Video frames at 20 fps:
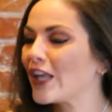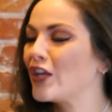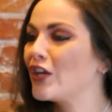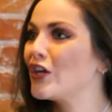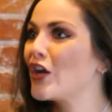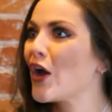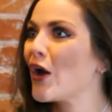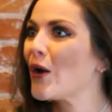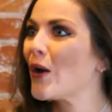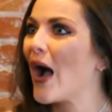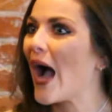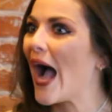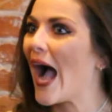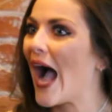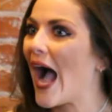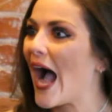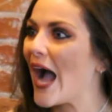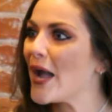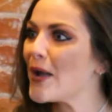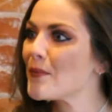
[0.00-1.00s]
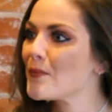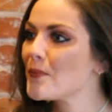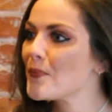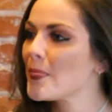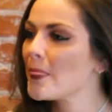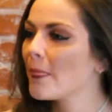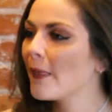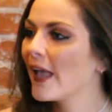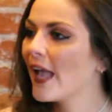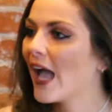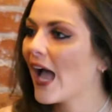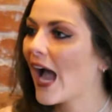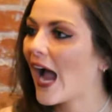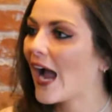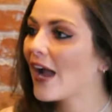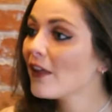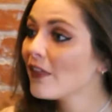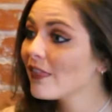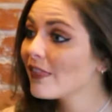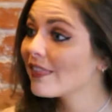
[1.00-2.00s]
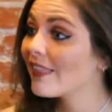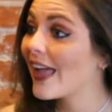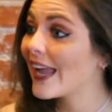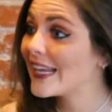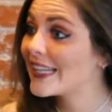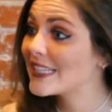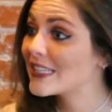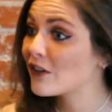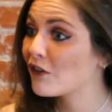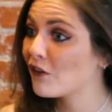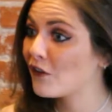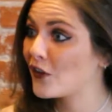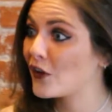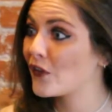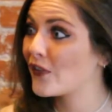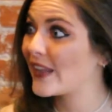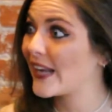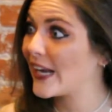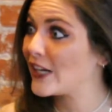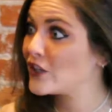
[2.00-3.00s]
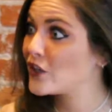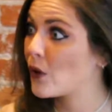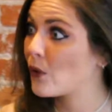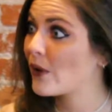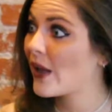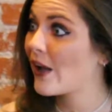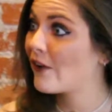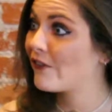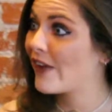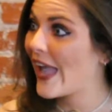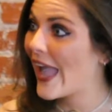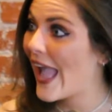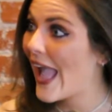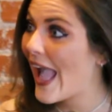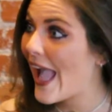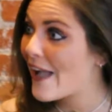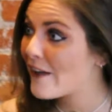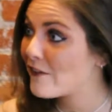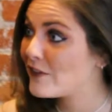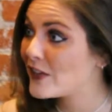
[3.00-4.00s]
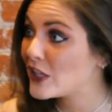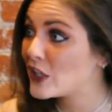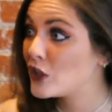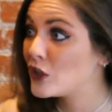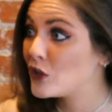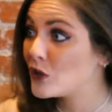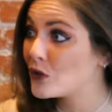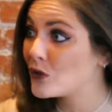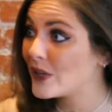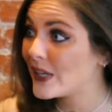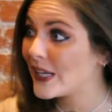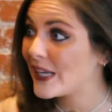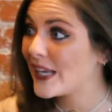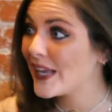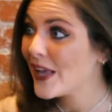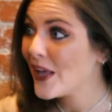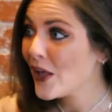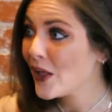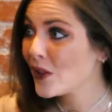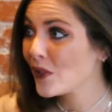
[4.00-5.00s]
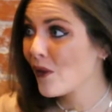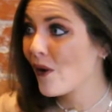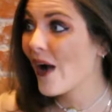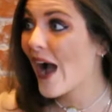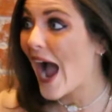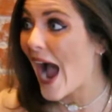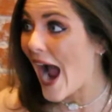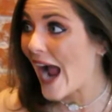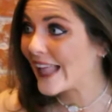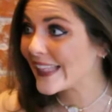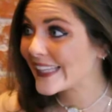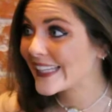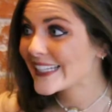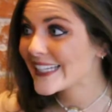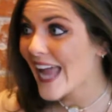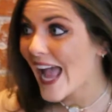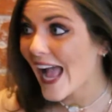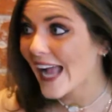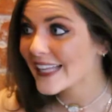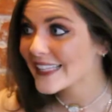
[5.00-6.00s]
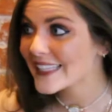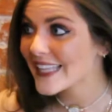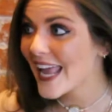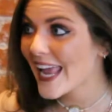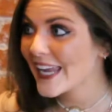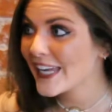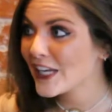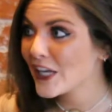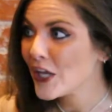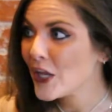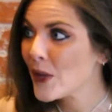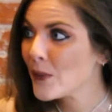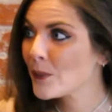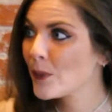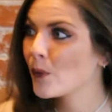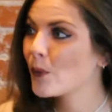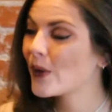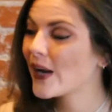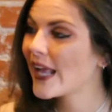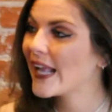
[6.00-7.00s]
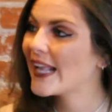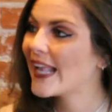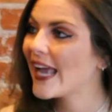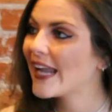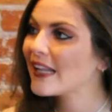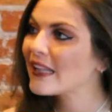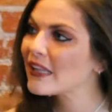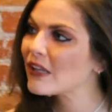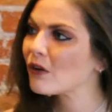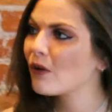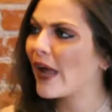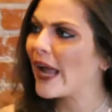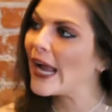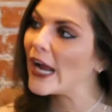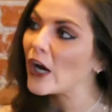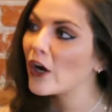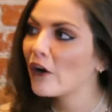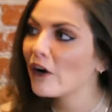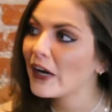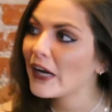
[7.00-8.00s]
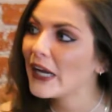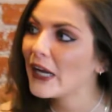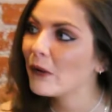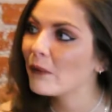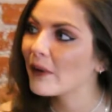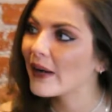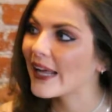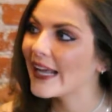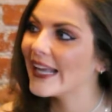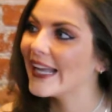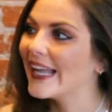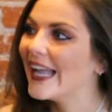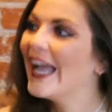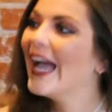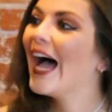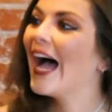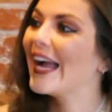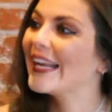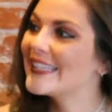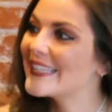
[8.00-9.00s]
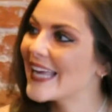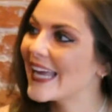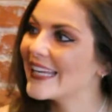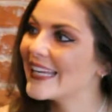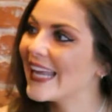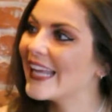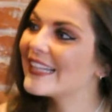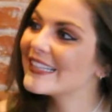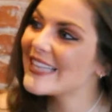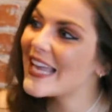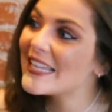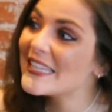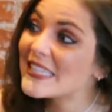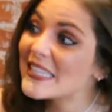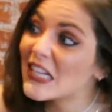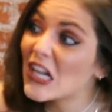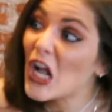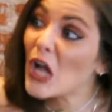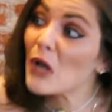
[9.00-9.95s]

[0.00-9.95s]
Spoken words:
You know, I like to feel that I don't have a heavy duty Long Island accent, but when I get a little angry, it tends to